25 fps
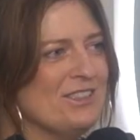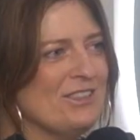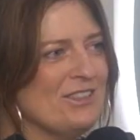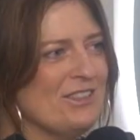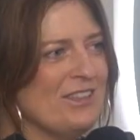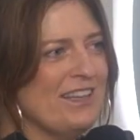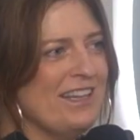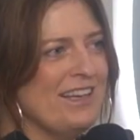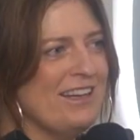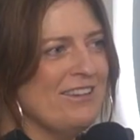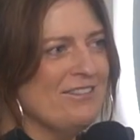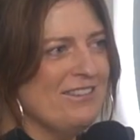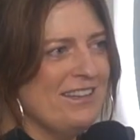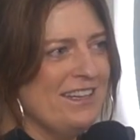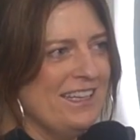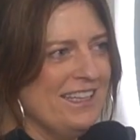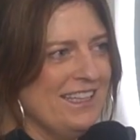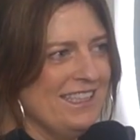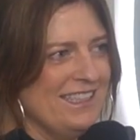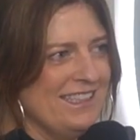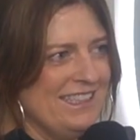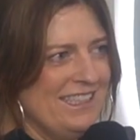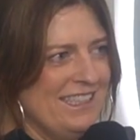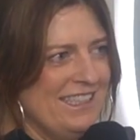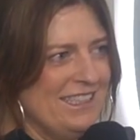saw that
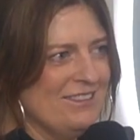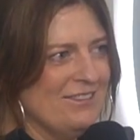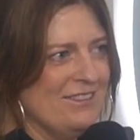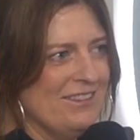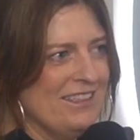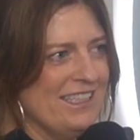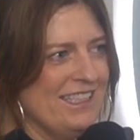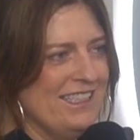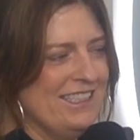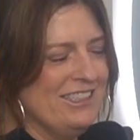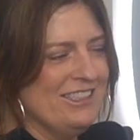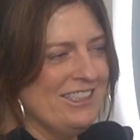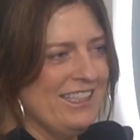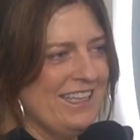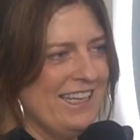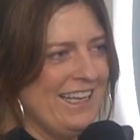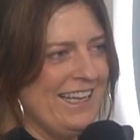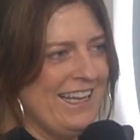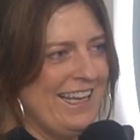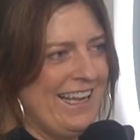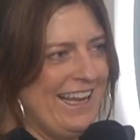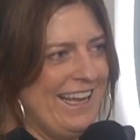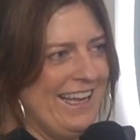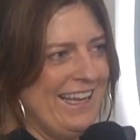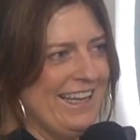Father Ted where he's trying
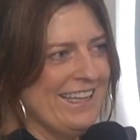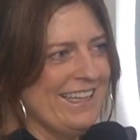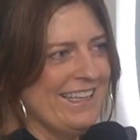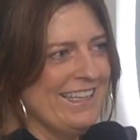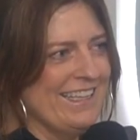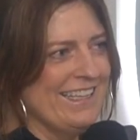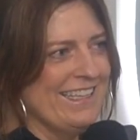to get...